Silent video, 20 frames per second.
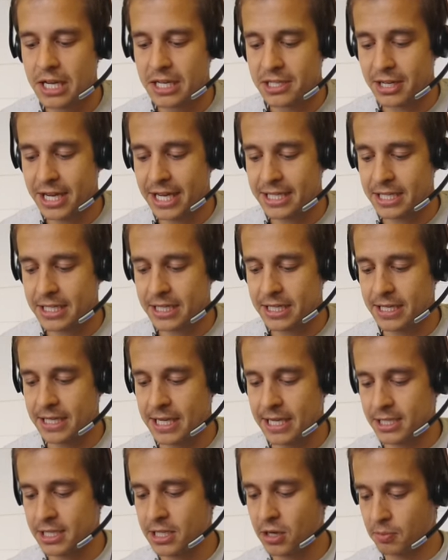So that's,
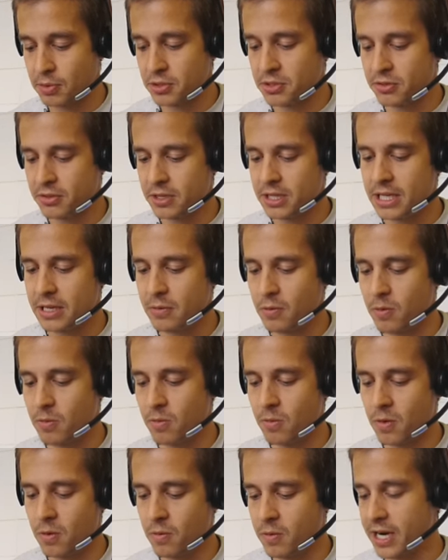that's the opportunity
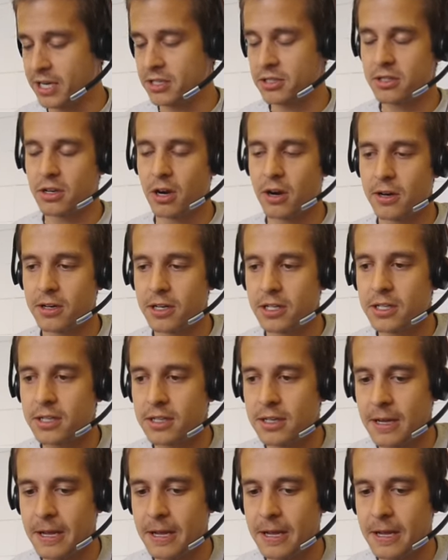where it started.